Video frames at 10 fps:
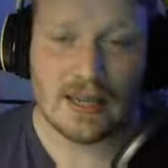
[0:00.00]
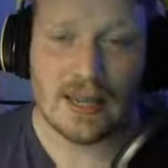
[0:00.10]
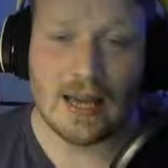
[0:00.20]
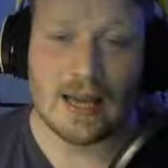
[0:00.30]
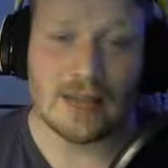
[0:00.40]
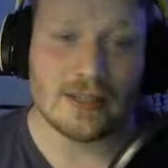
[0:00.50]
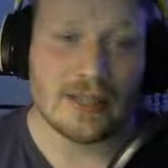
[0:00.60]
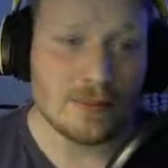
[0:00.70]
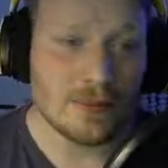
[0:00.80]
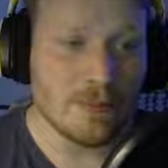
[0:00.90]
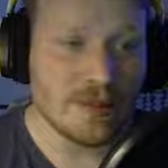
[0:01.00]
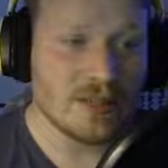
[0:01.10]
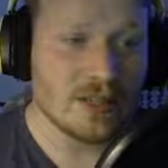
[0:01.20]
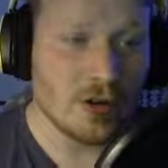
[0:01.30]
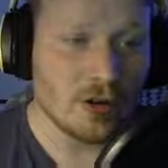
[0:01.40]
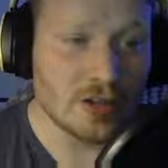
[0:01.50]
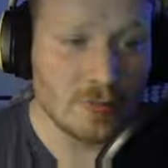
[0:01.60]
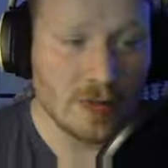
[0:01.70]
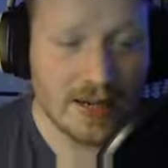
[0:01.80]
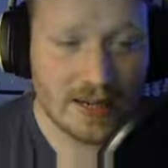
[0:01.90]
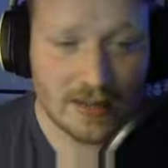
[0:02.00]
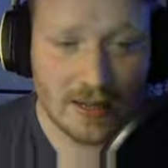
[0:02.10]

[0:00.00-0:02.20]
and keep them busy and occupied.